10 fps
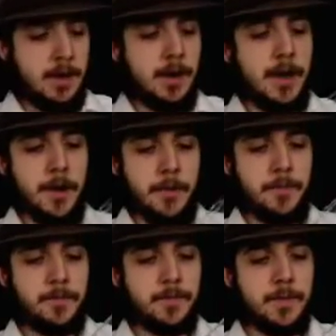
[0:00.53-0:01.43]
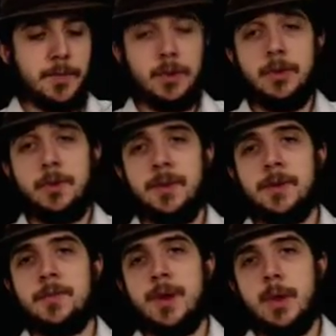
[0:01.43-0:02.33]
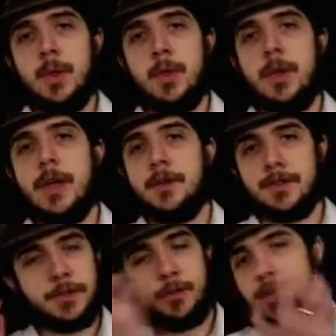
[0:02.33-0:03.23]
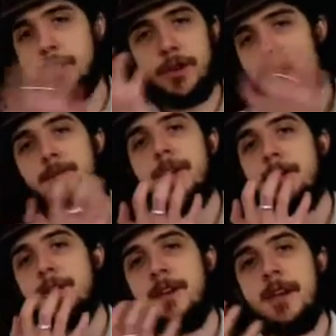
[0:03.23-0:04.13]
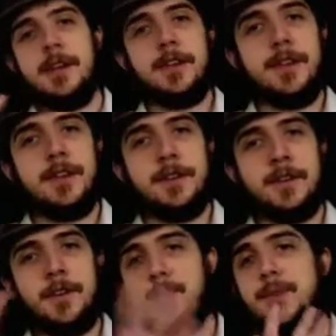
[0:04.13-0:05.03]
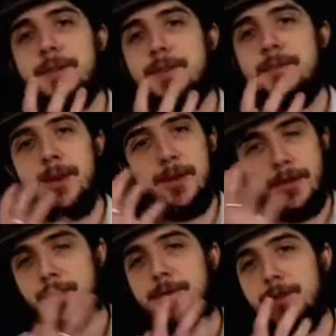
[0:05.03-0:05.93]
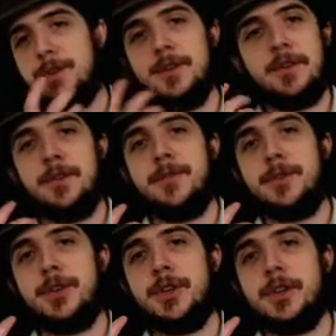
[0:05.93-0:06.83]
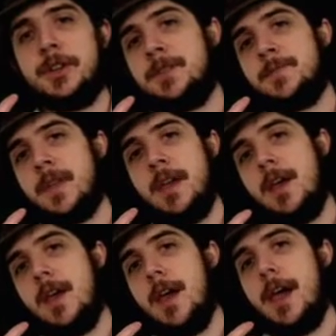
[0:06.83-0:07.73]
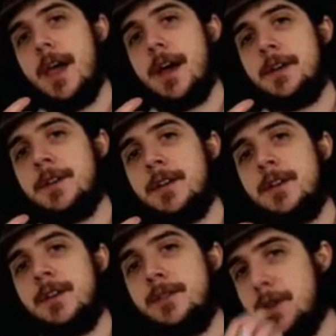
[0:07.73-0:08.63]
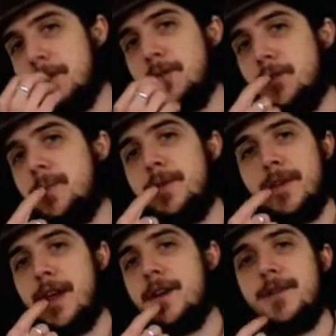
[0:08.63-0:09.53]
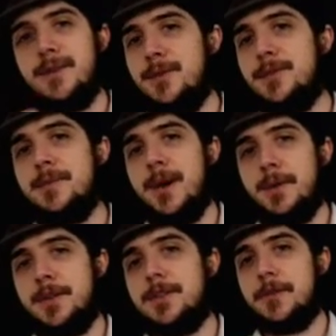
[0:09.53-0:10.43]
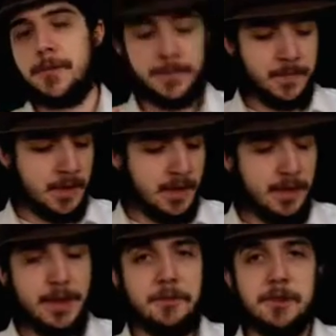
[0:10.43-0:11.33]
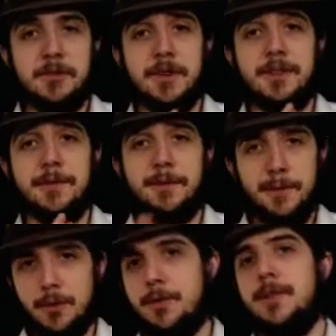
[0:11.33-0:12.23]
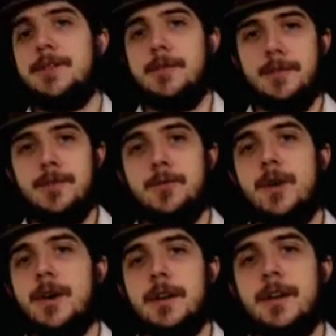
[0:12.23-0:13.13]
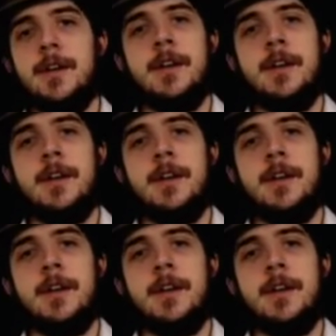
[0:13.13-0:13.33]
Now, put a little bit in your mouth and swish it all around. Get it in all parts of your mouth, all over your tongue, all over your cheeks, and let a little bit of air in through your mouth too. That way you get the full flavor of the wine.